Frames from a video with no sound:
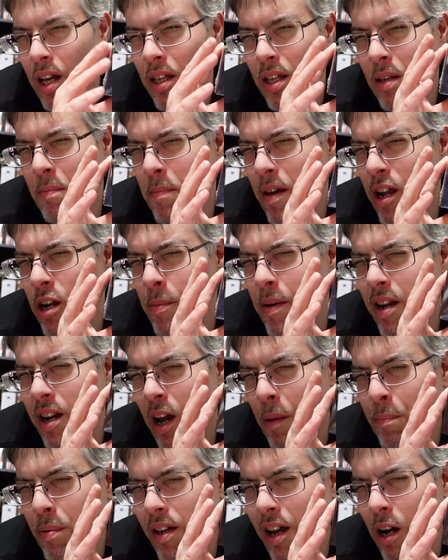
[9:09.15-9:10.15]
It may or may
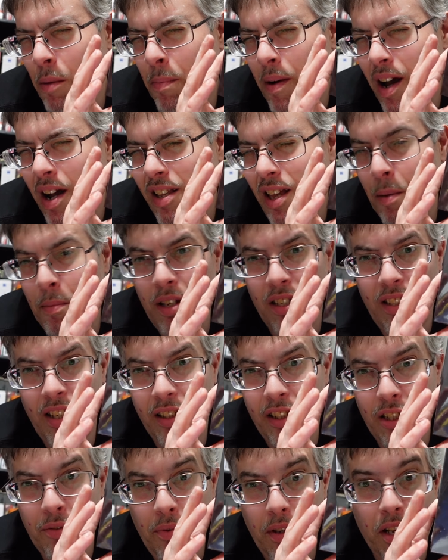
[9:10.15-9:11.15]
not be out by the time you've
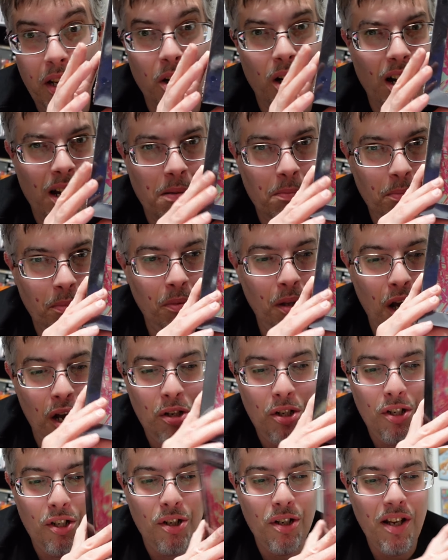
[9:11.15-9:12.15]
seen this video. I am
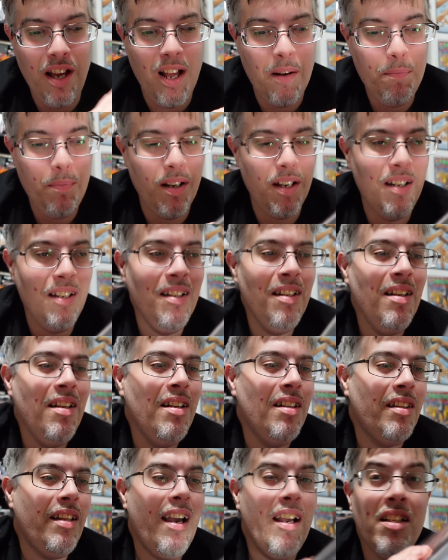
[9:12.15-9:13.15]
not sure yet. But
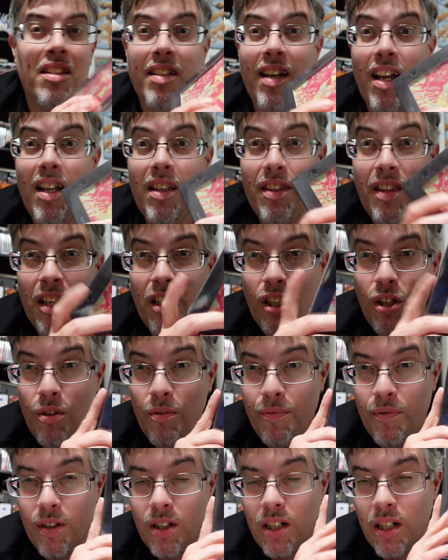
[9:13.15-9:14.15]
Lionsgate, thank you
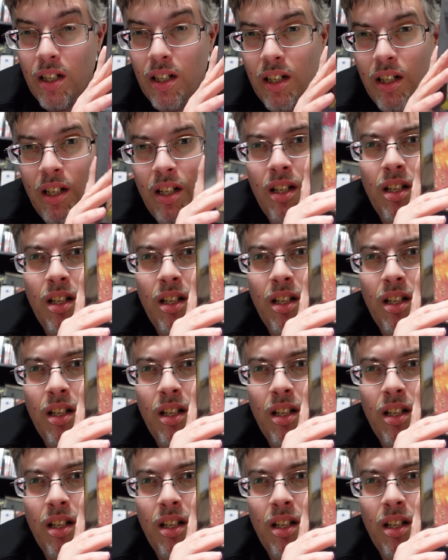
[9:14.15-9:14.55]
for. Uh,